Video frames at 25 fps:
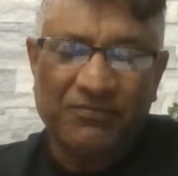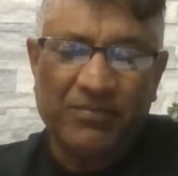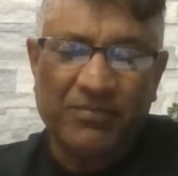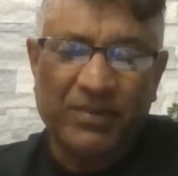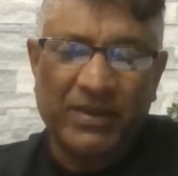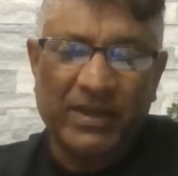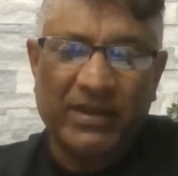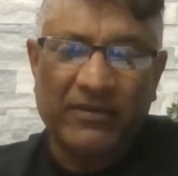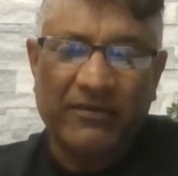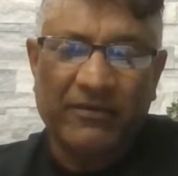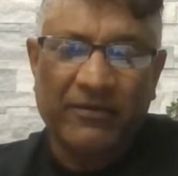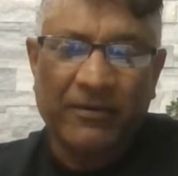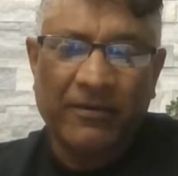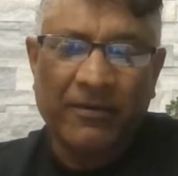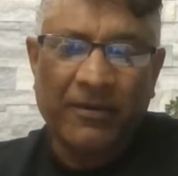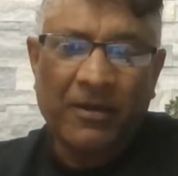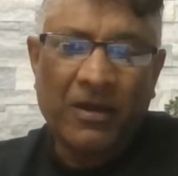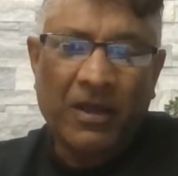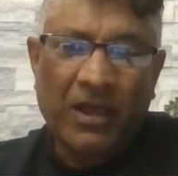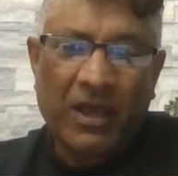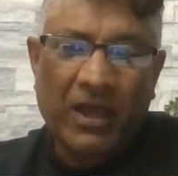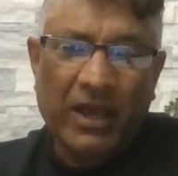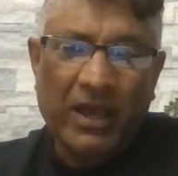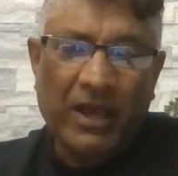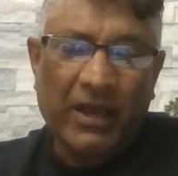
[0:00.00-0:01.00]
being
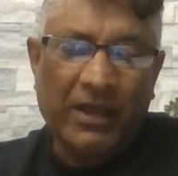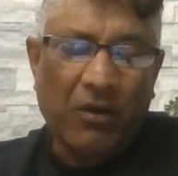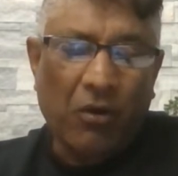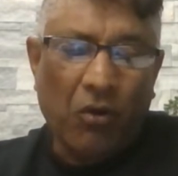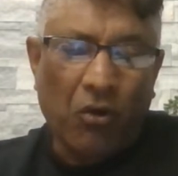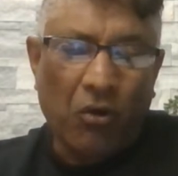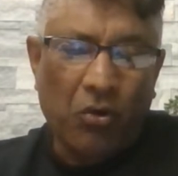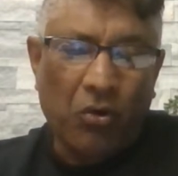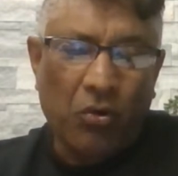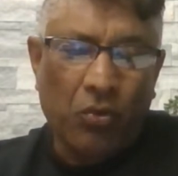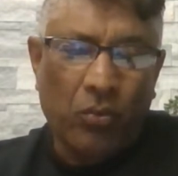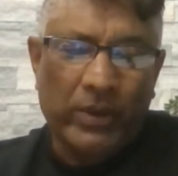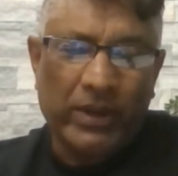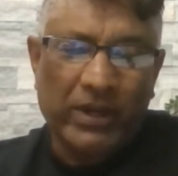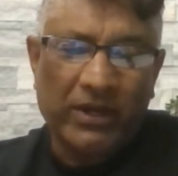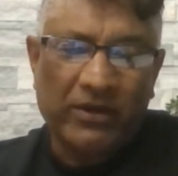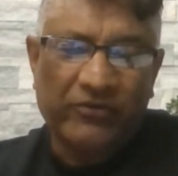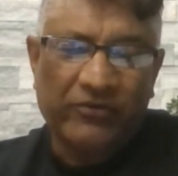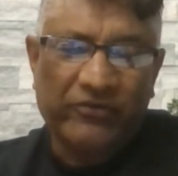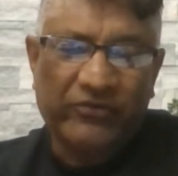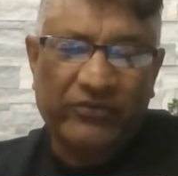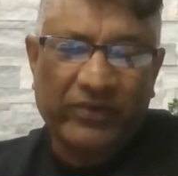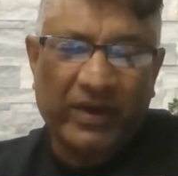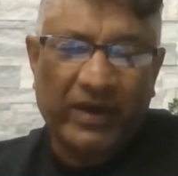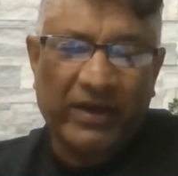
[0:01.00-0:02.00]
an all-wheel
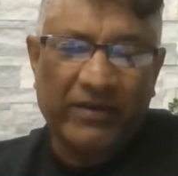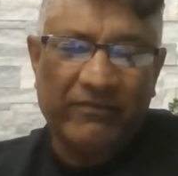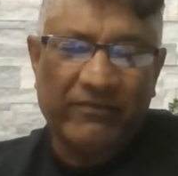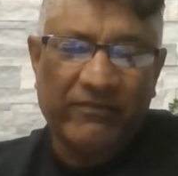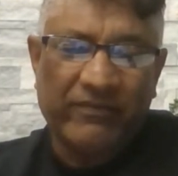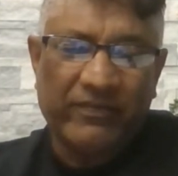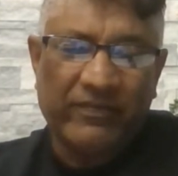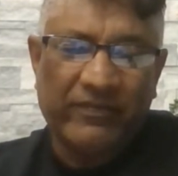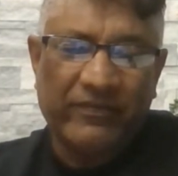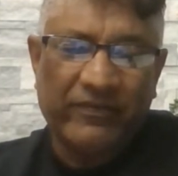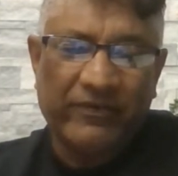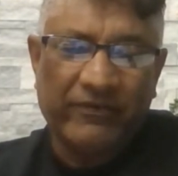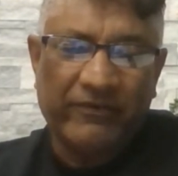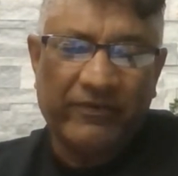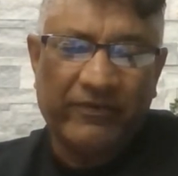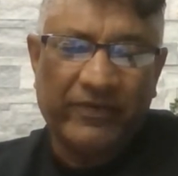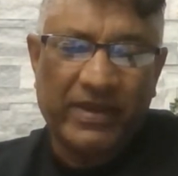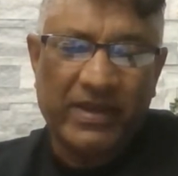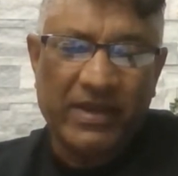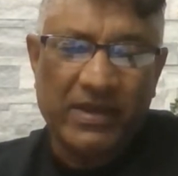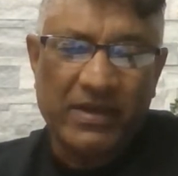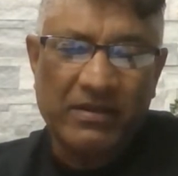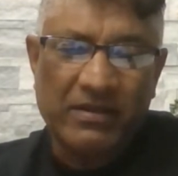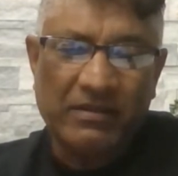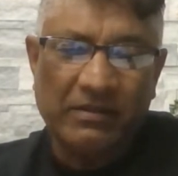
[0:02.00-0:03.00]
drive
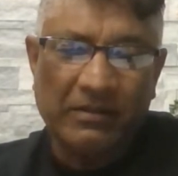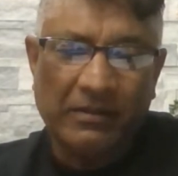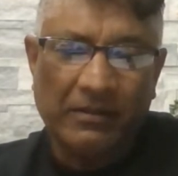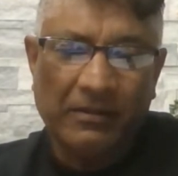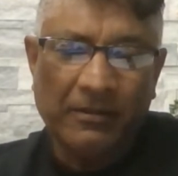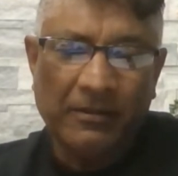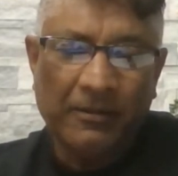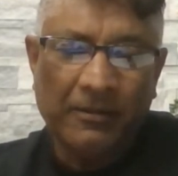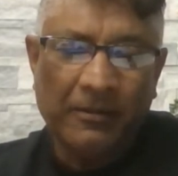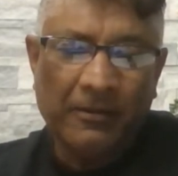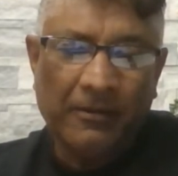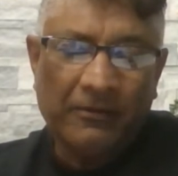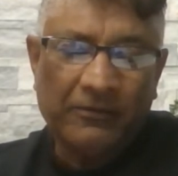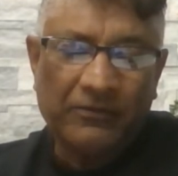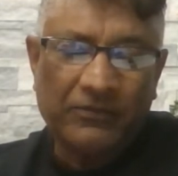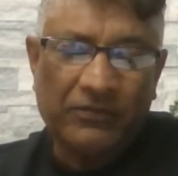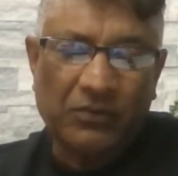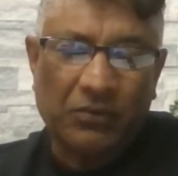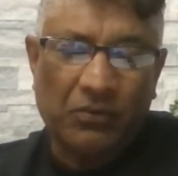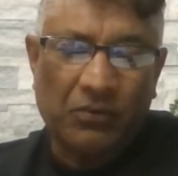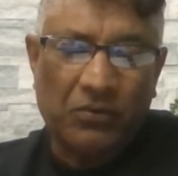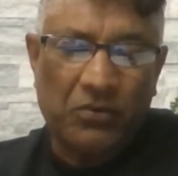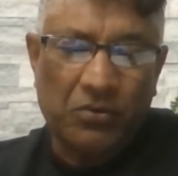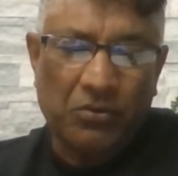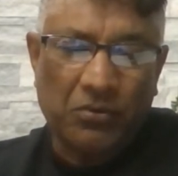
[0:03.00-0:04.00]
vehicle,
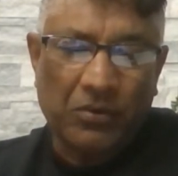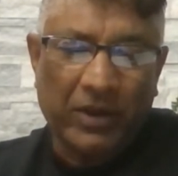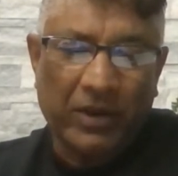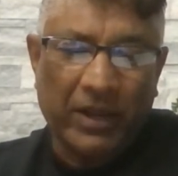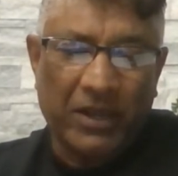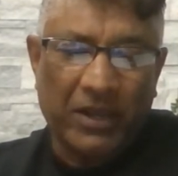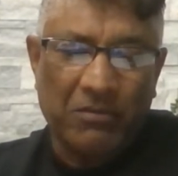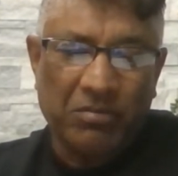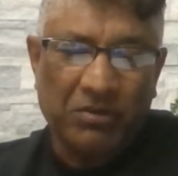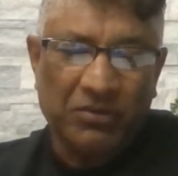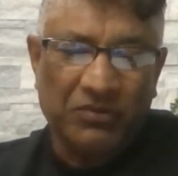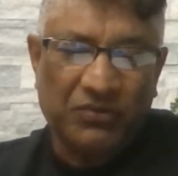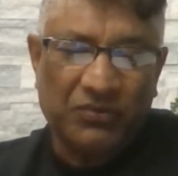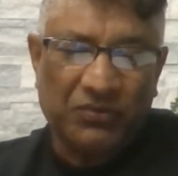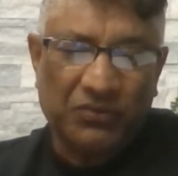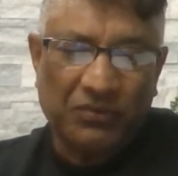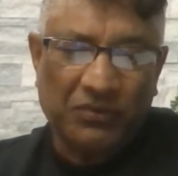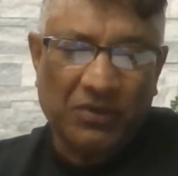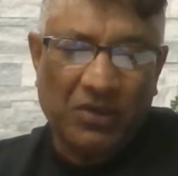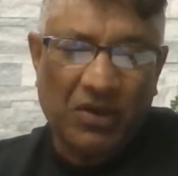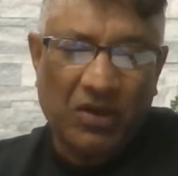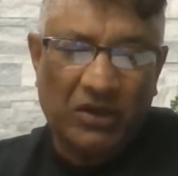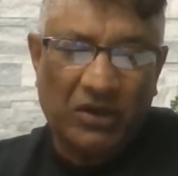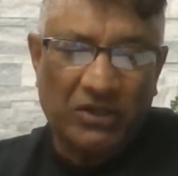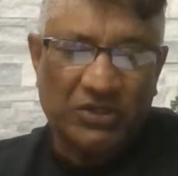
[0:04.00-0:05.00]
so you're able to
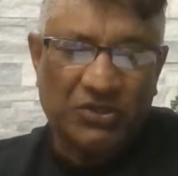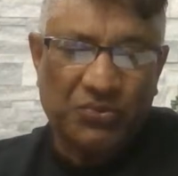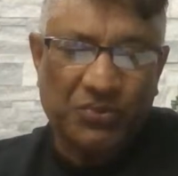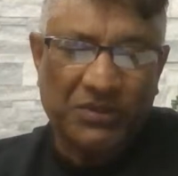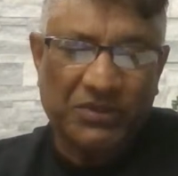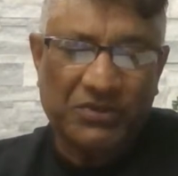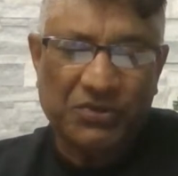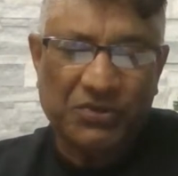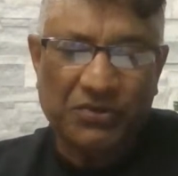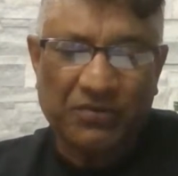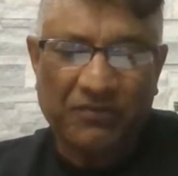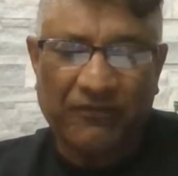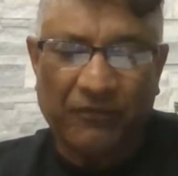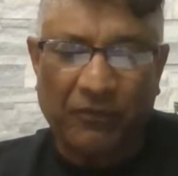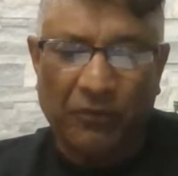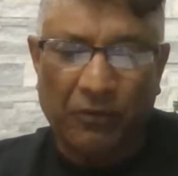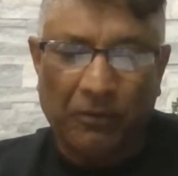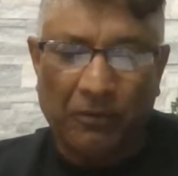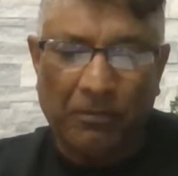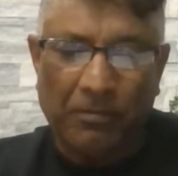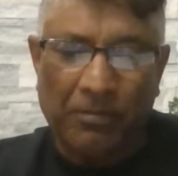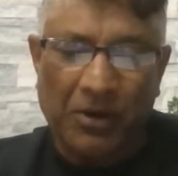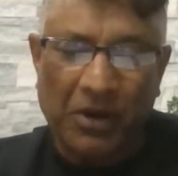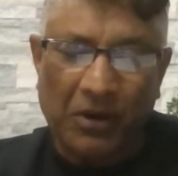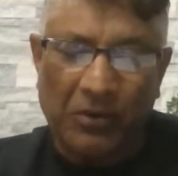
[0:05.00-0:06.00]
launch with your full
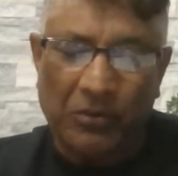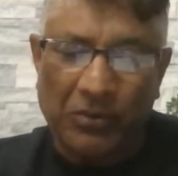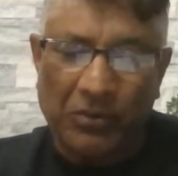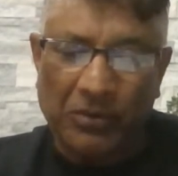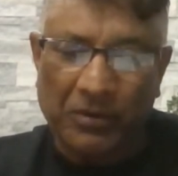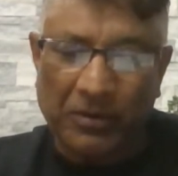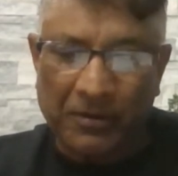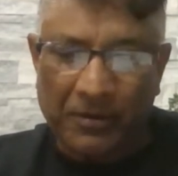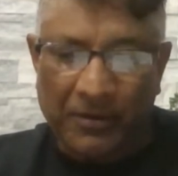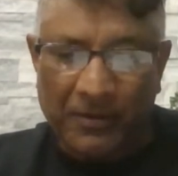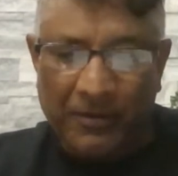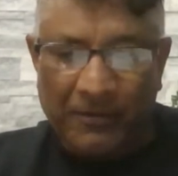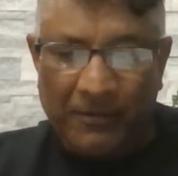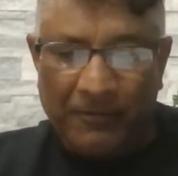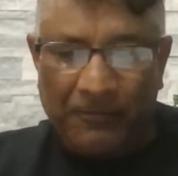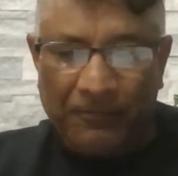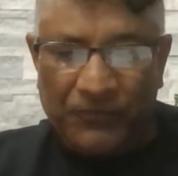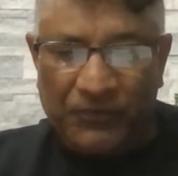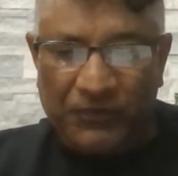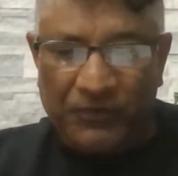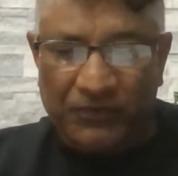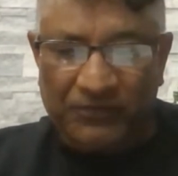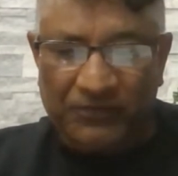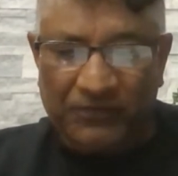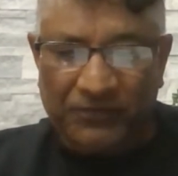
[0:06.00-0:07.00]
power.
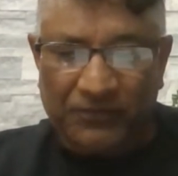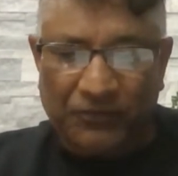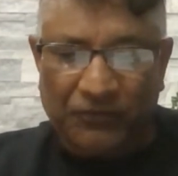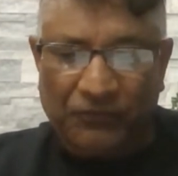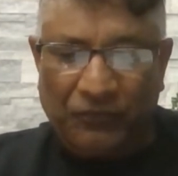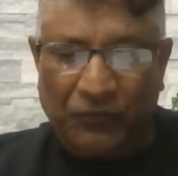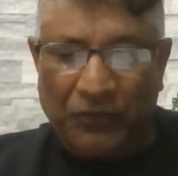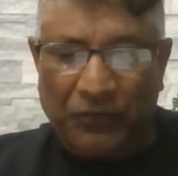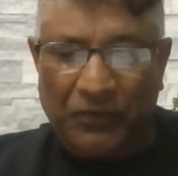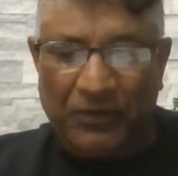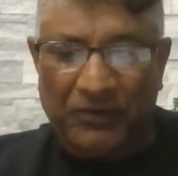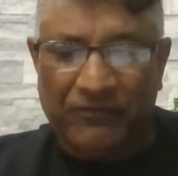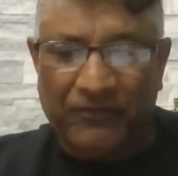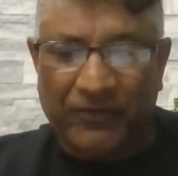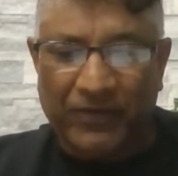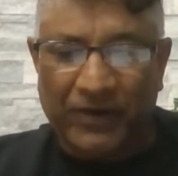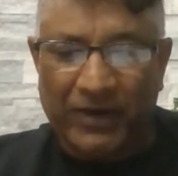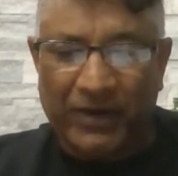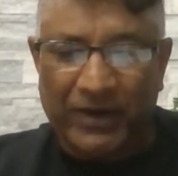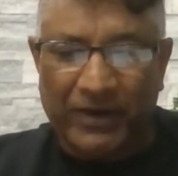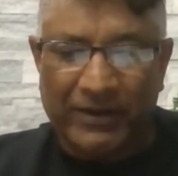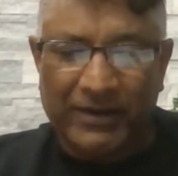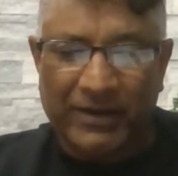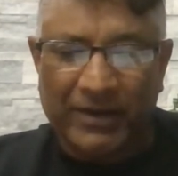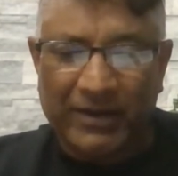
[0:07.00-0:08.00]
Just to
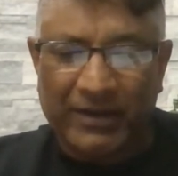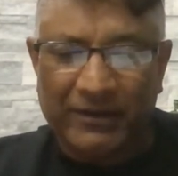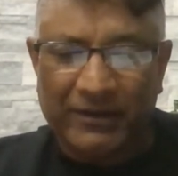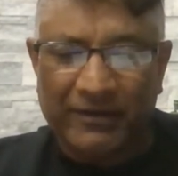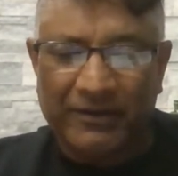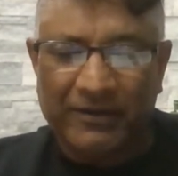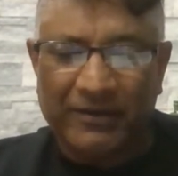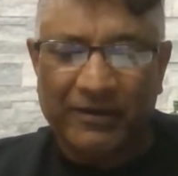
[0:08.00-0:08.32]
fortify that,